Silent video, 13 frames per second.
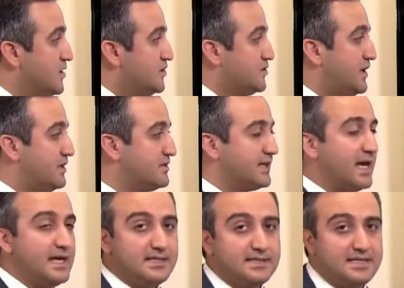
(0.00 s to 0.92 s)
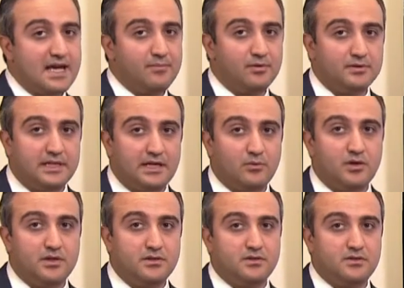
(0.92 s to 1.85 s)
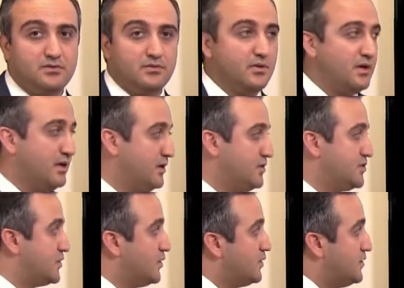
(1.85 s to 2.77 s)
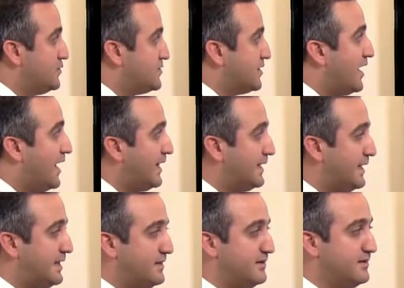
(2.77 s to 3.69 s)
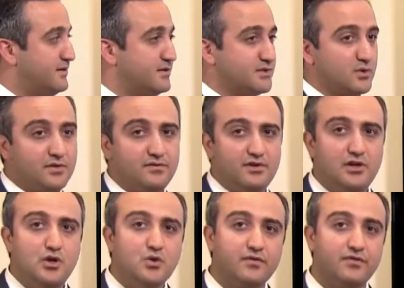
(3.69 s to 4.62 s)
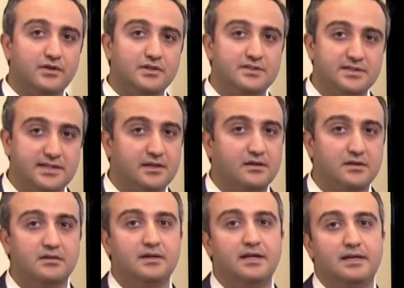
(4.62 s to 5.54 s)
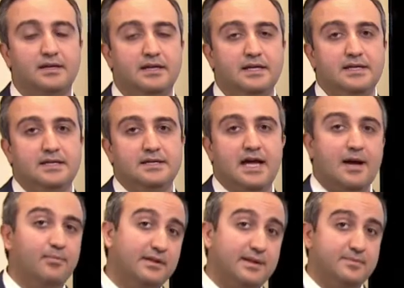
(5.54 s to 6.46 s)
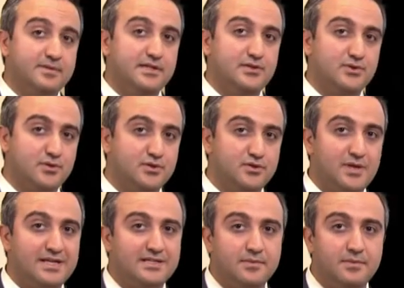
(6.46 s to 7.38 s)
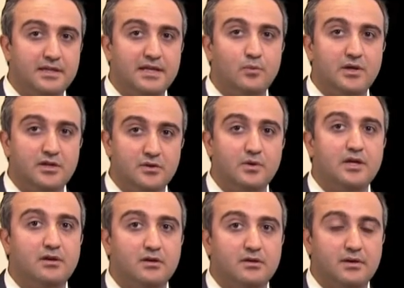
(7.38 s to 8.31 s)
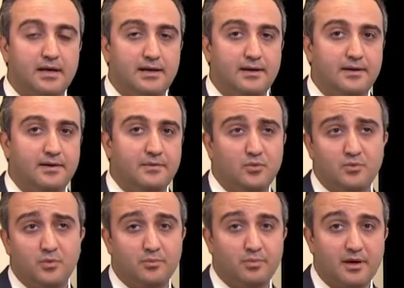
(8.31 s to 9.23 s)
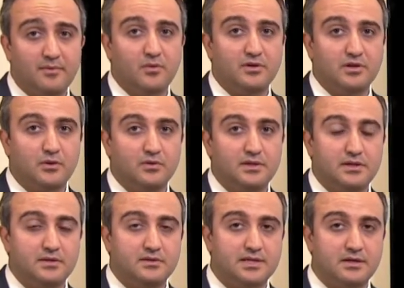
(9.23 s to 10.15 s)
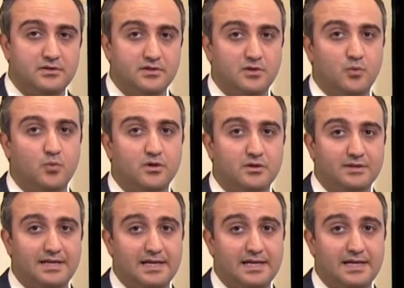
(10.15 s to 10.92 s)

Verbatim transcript: So here's a case example that I wanted to uh, show you to highlight sort of a new frontier in epilepsy surgery. And something that we do here, uh, and we're probably one of the only centers in the world that